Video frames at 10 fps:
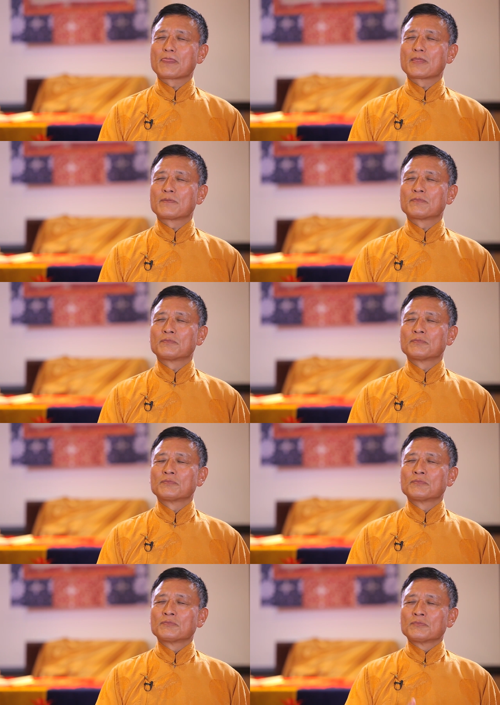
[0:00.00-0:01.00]

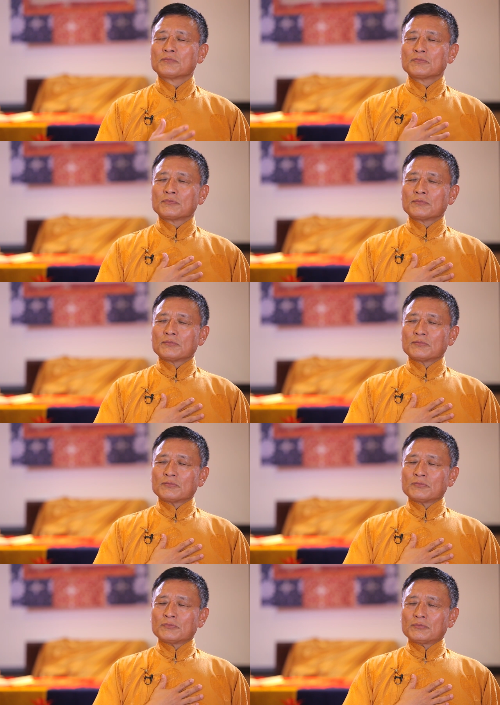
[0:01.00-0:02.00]

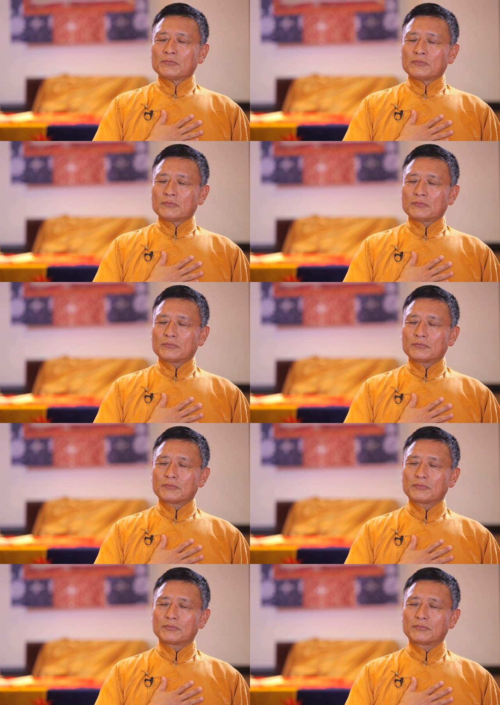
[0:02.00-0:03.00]

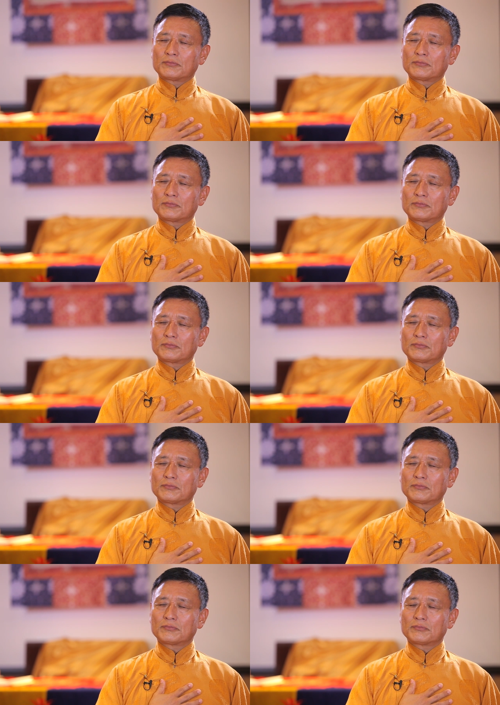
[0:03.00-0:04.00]

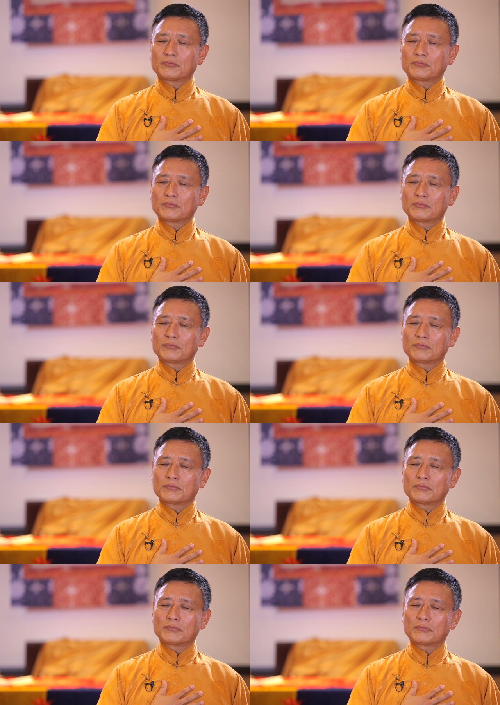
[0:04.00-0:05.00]

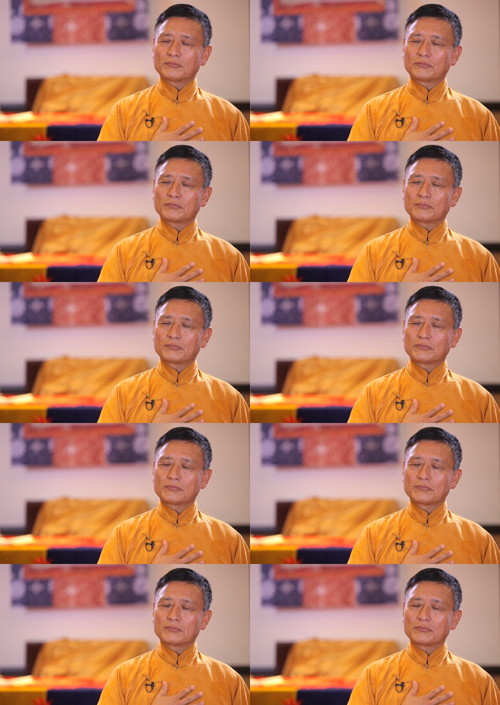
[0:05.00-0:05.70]
(silence)